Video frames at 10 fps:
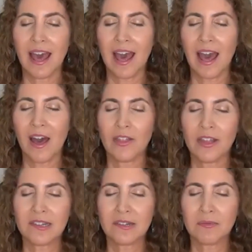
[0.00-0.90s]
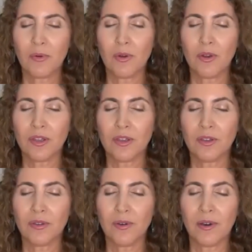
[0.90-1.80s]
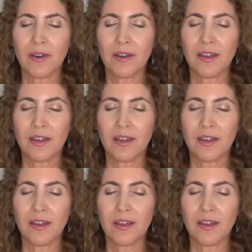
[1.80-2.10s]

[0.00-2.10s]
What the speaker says: how they support you,